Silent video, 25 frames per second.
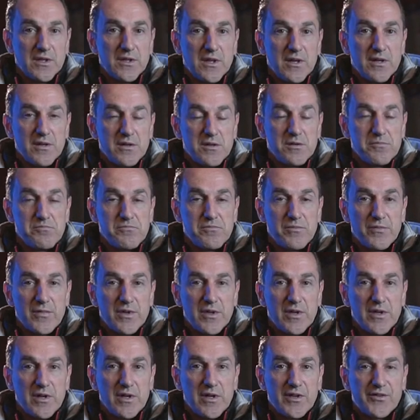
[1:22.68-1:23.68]
Uh,
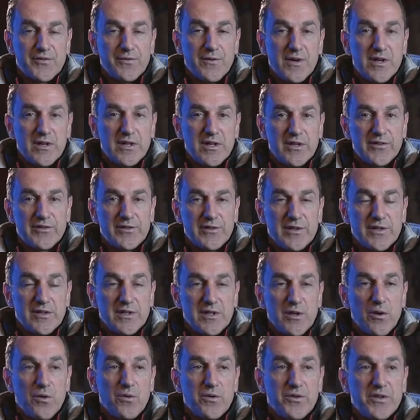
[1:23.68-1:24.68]
as far as
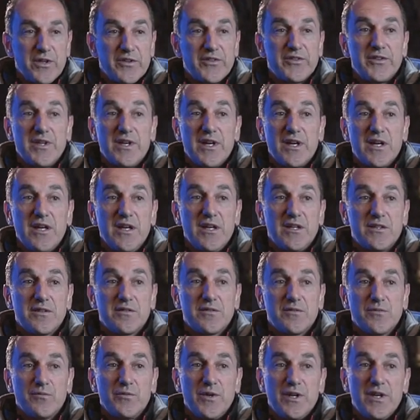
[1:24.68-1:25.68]
the audience that I get
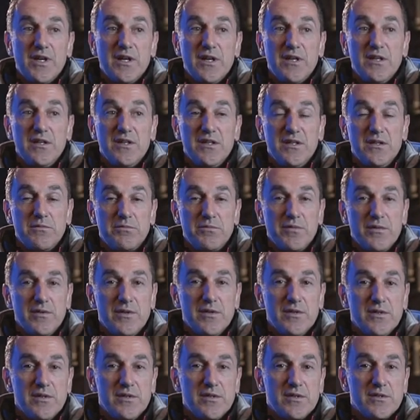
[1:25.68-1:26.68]
when I
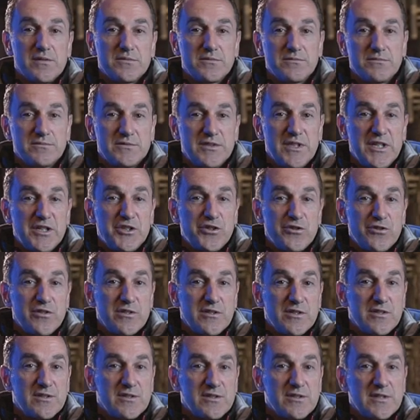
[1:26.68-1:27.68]
uh, teach
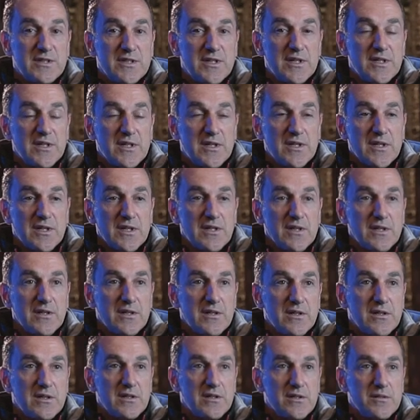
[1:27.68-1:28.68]
here,
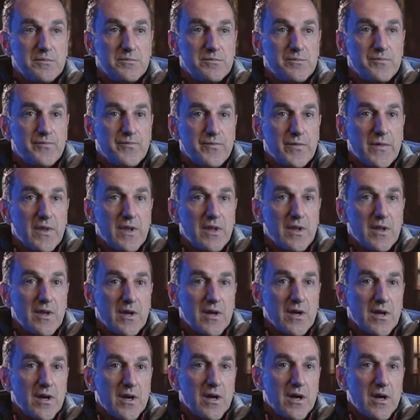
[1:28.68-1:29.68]
uh,
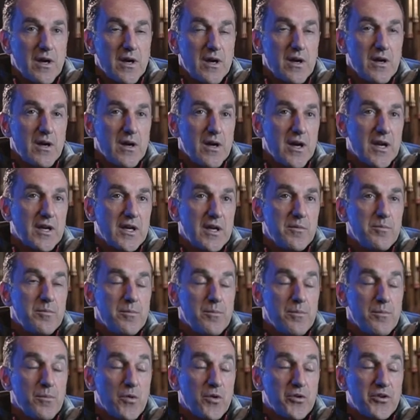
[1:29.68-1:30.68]
uh I get
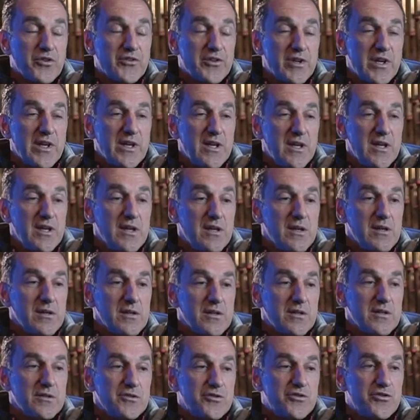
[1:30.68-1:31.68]
mostly
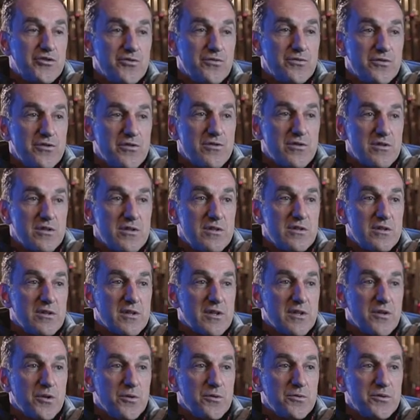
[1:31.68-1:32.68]
junior
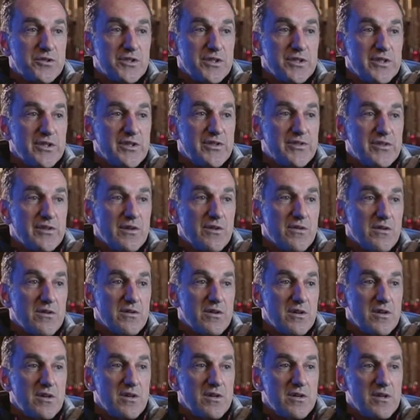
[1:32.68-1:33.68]
coaches
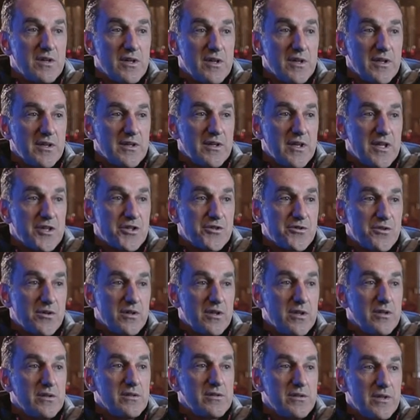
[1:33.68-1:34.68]
or
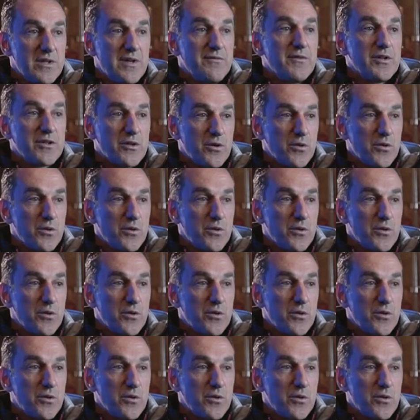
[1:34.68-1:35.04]
national level